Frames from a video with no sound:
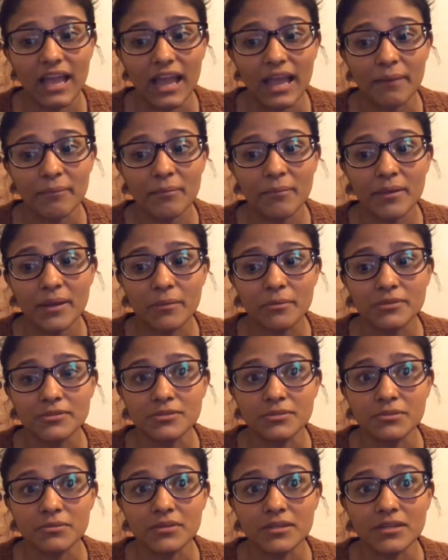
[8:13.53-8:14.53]
everybody was
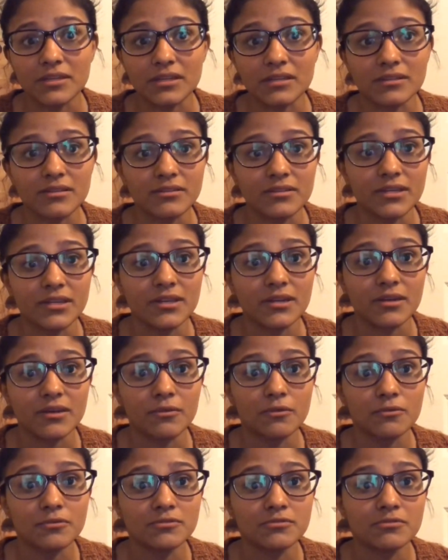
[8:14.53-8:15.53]
doing in the theater
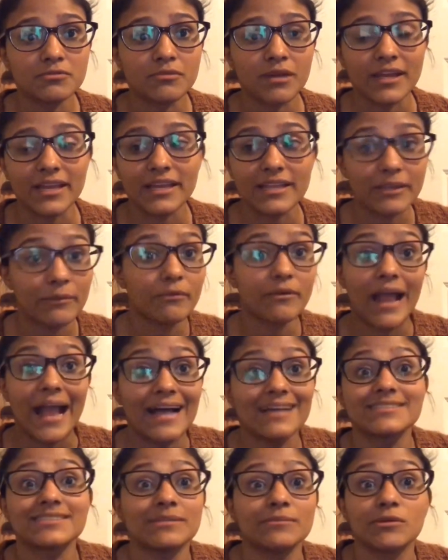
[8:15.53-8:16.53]
who's like they were
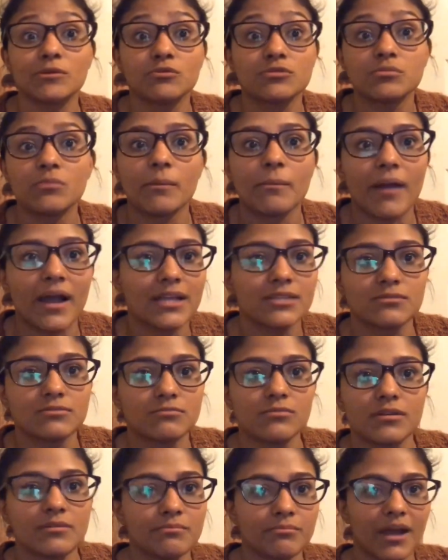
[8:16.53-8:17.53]
asking me who's my bias and
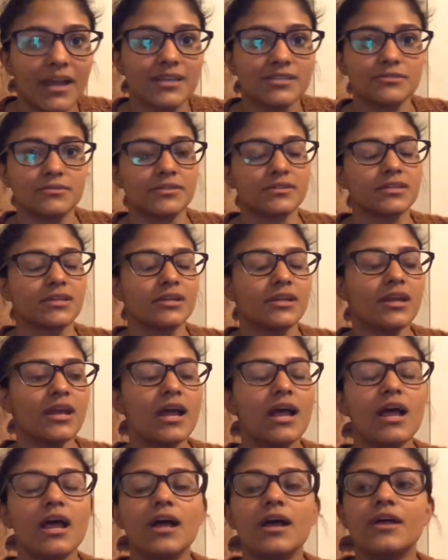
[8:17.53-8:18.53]
my bias record
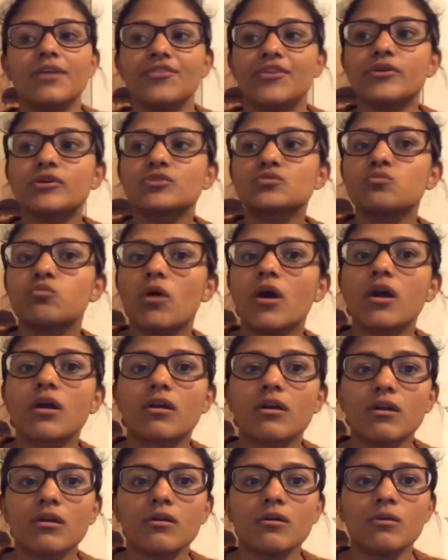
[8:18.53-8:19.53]
there's one
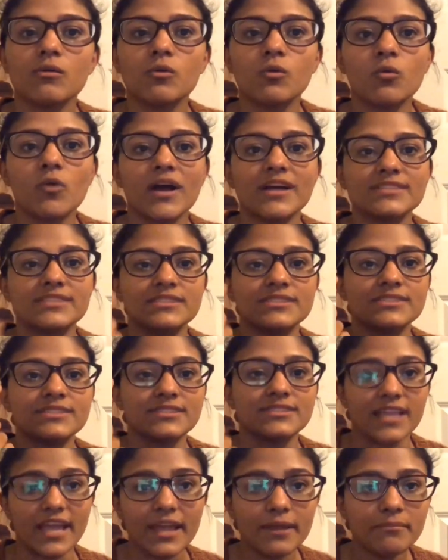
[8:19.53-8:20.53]
girl who has the
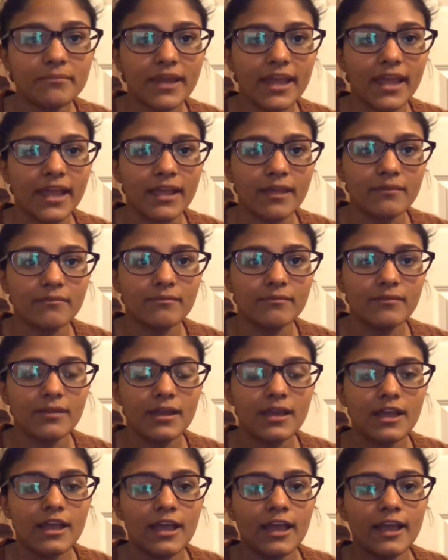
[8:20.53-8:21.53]
same name,
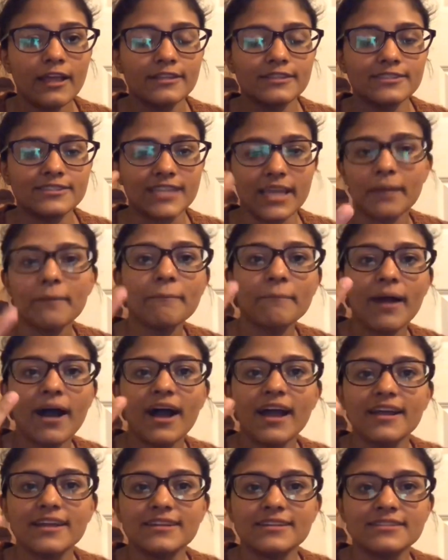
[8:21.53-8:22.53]
same
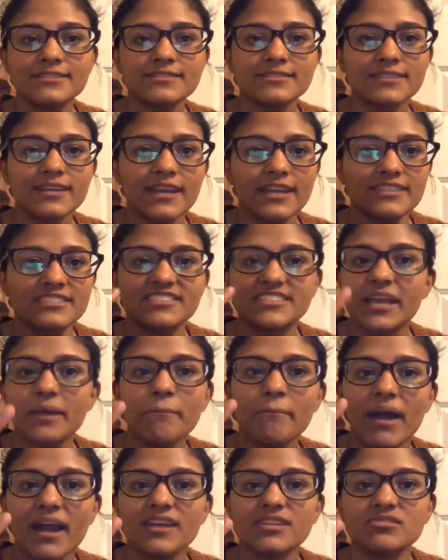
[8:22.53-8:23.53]
bias, and same
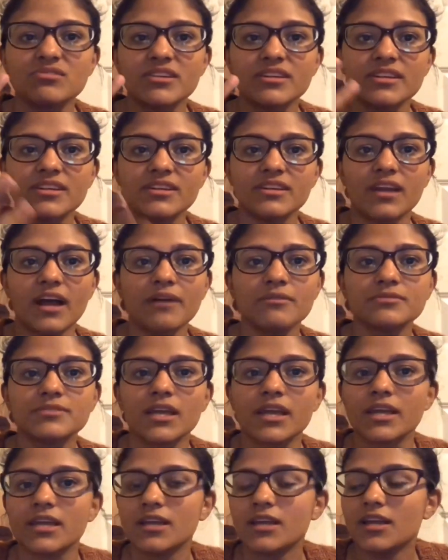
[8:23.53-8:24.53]
bias record. I was
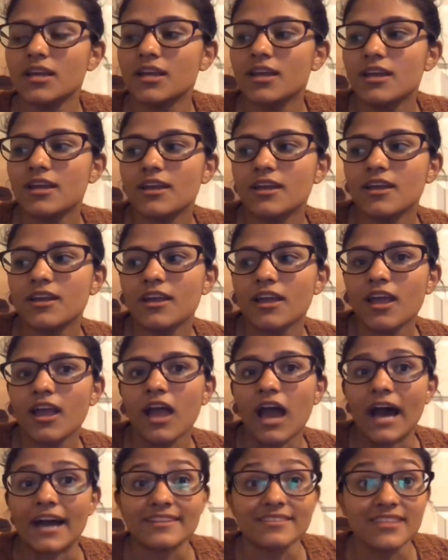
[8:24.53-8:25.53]
like,
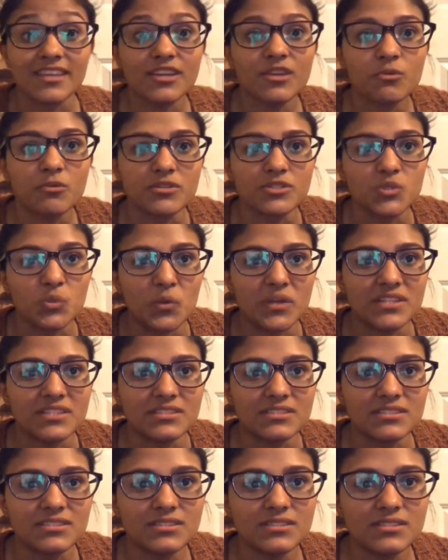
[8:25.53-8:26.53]
I think we're
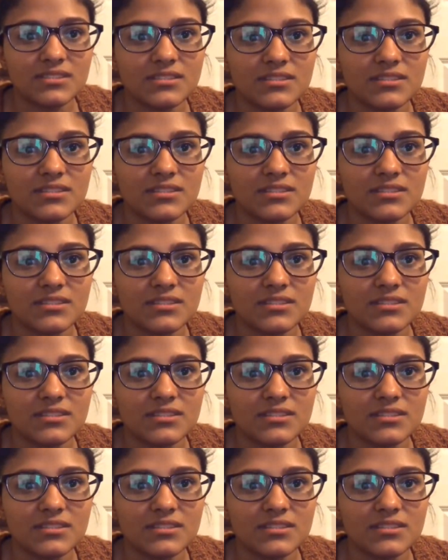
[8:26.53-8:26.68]
twins.